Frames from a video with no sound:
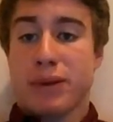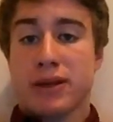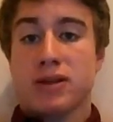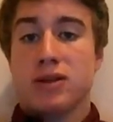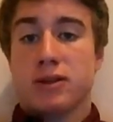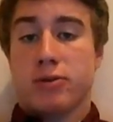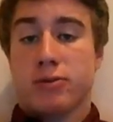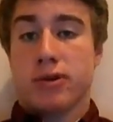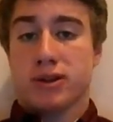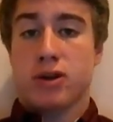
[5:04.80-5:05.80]
in
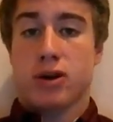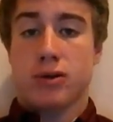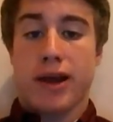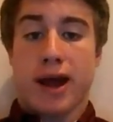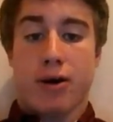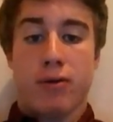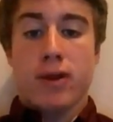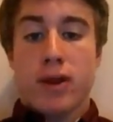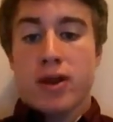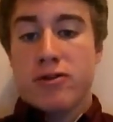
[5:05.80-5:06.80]
was called
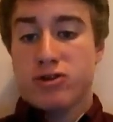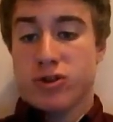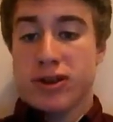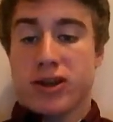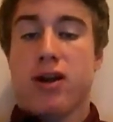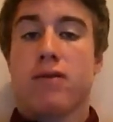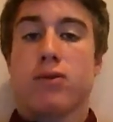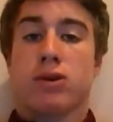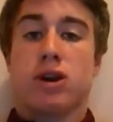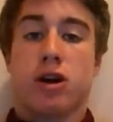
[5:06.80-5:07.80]
out, so that the
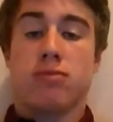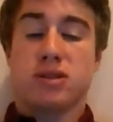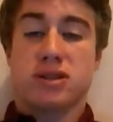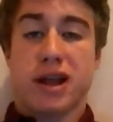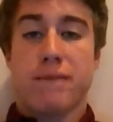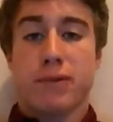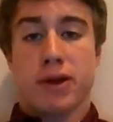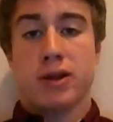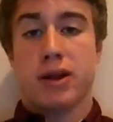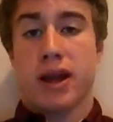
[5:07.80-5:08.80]
government would come step
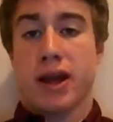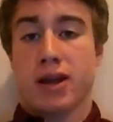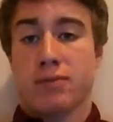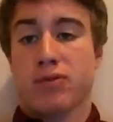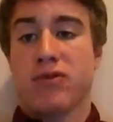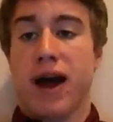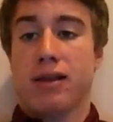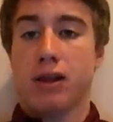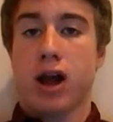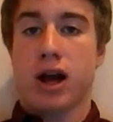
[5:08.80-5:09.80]
in and
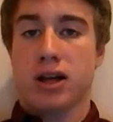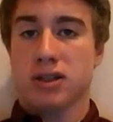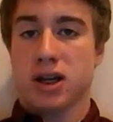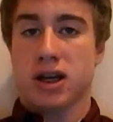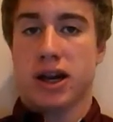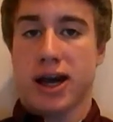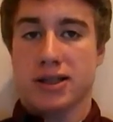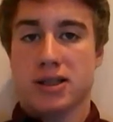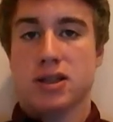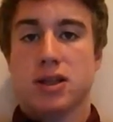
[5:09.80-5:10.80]
provide laws
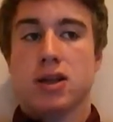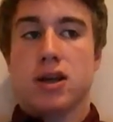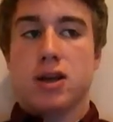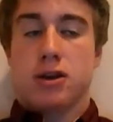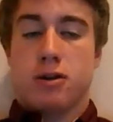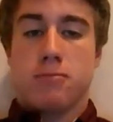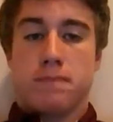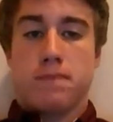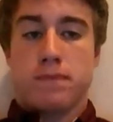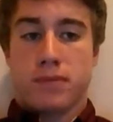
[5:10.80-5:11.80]
against
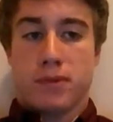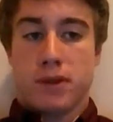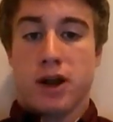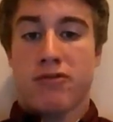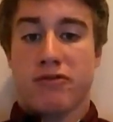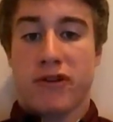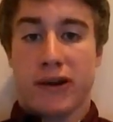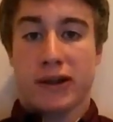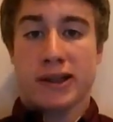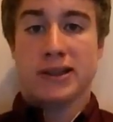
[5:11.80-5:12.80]

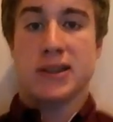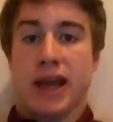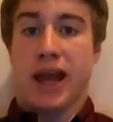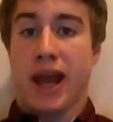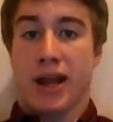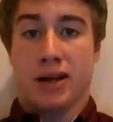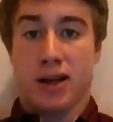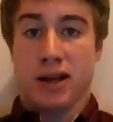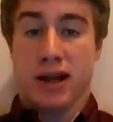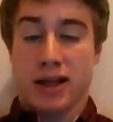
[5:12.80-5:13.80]
unfairness
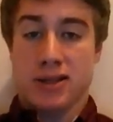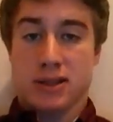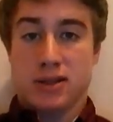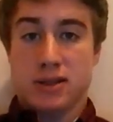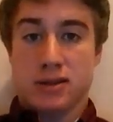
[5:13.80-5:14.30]
and against